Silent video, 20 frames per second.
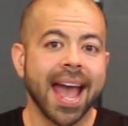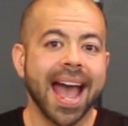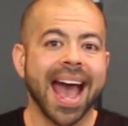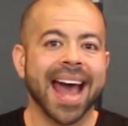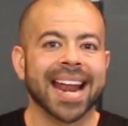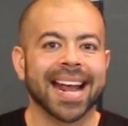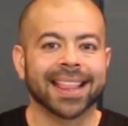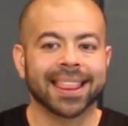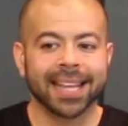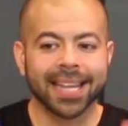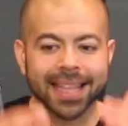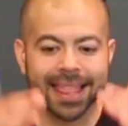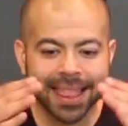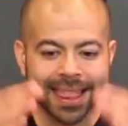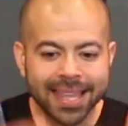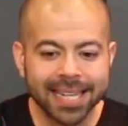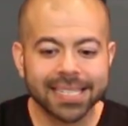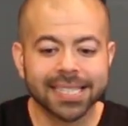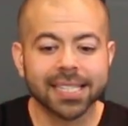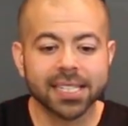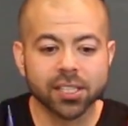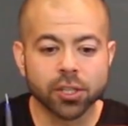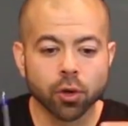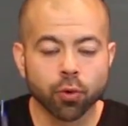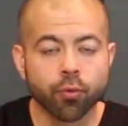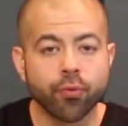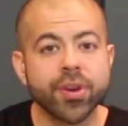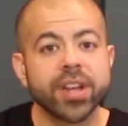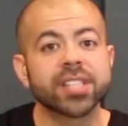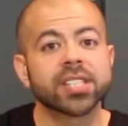And I think this is the
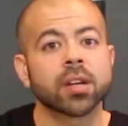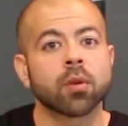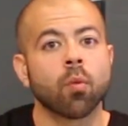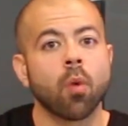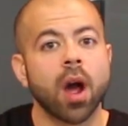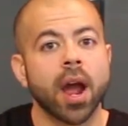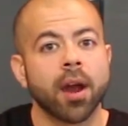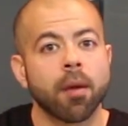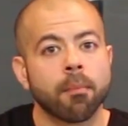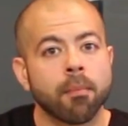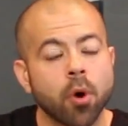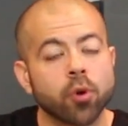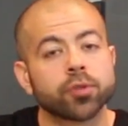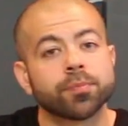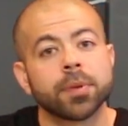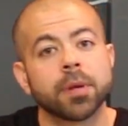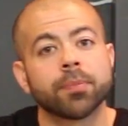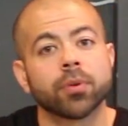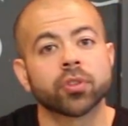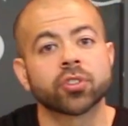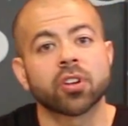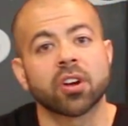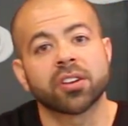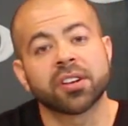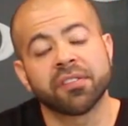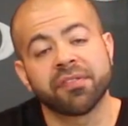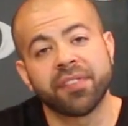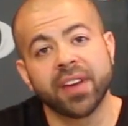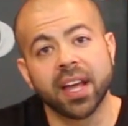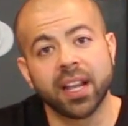reason why most people start
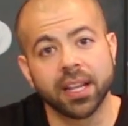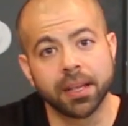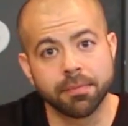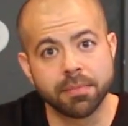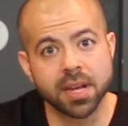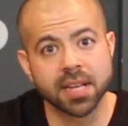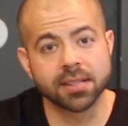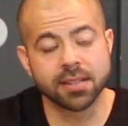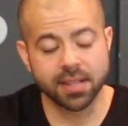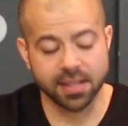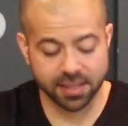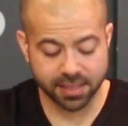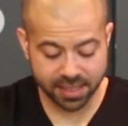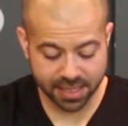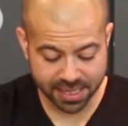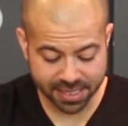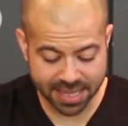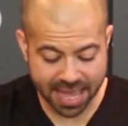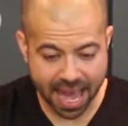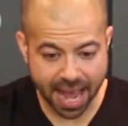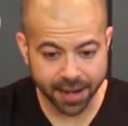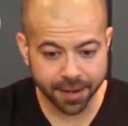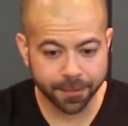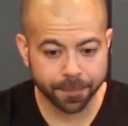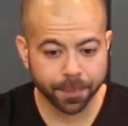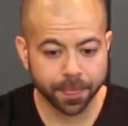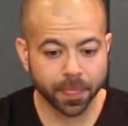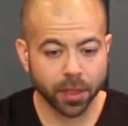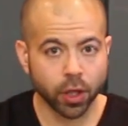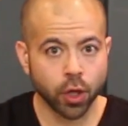to fail in business, is that
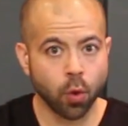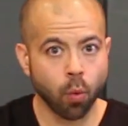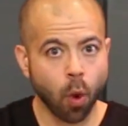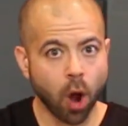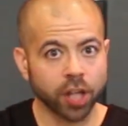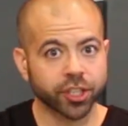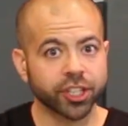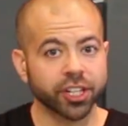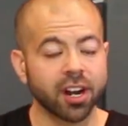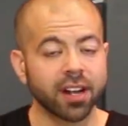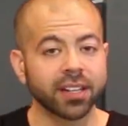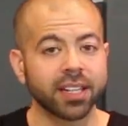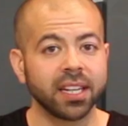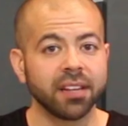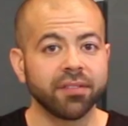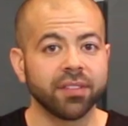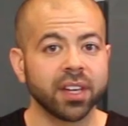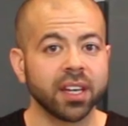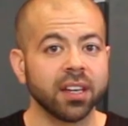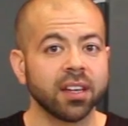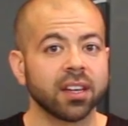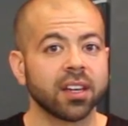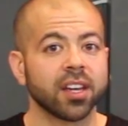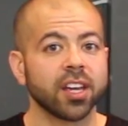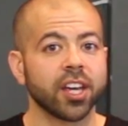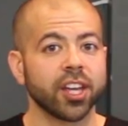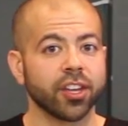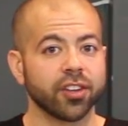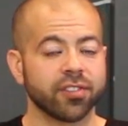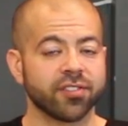you watch it on TV,
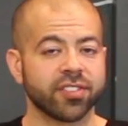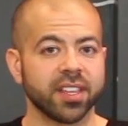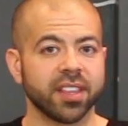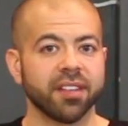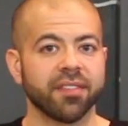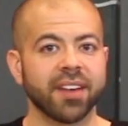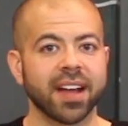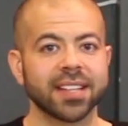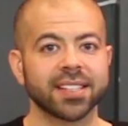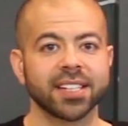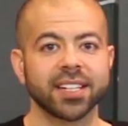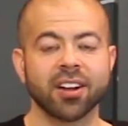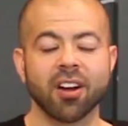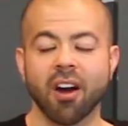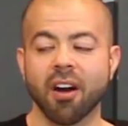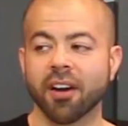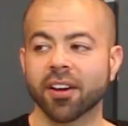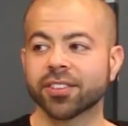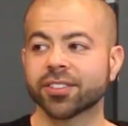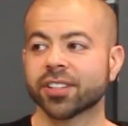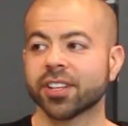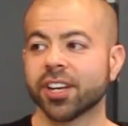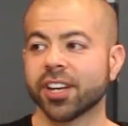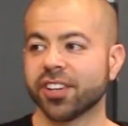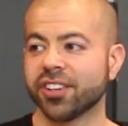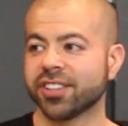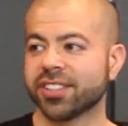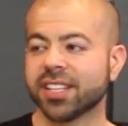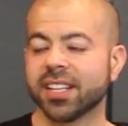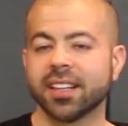you see the fancy cars,
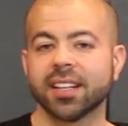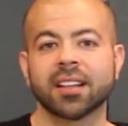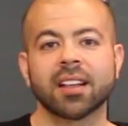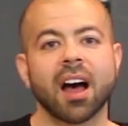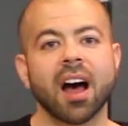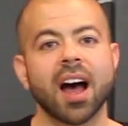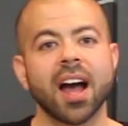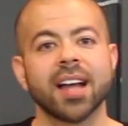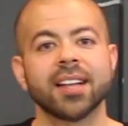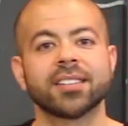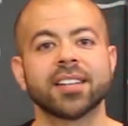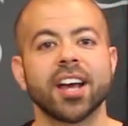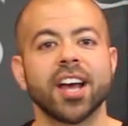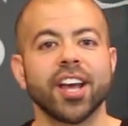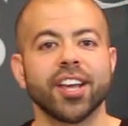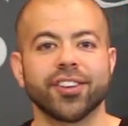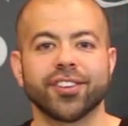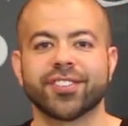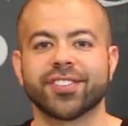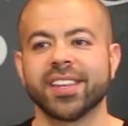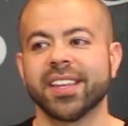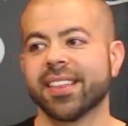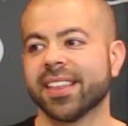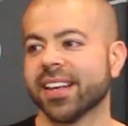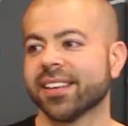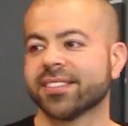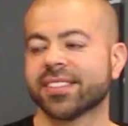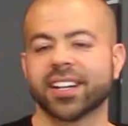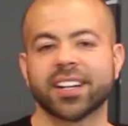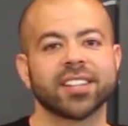you see the ties, you see
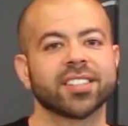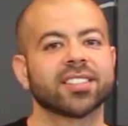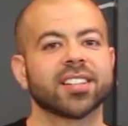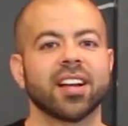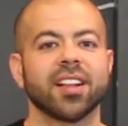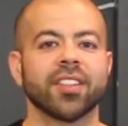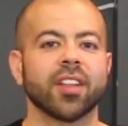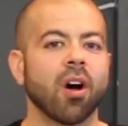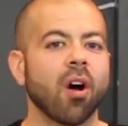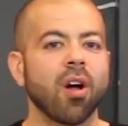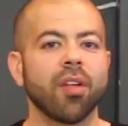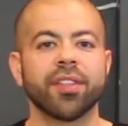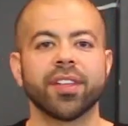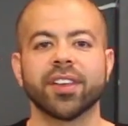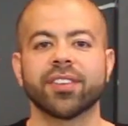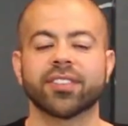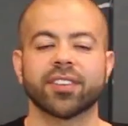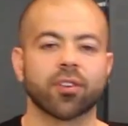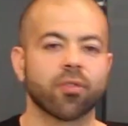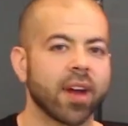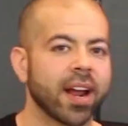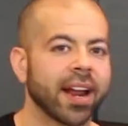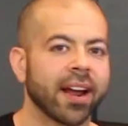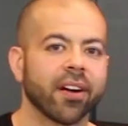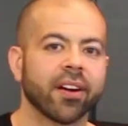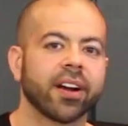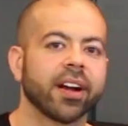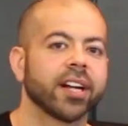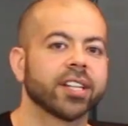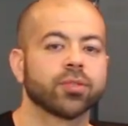this, the consultant, all of this, the great
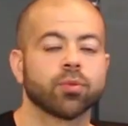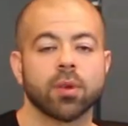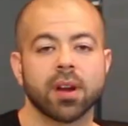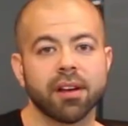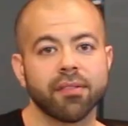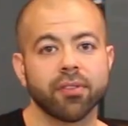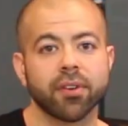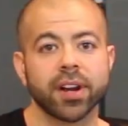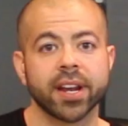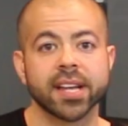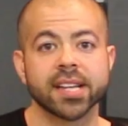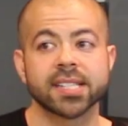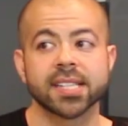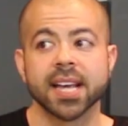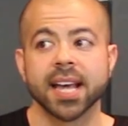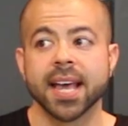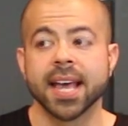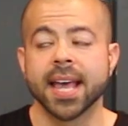haircuts, whatever it is.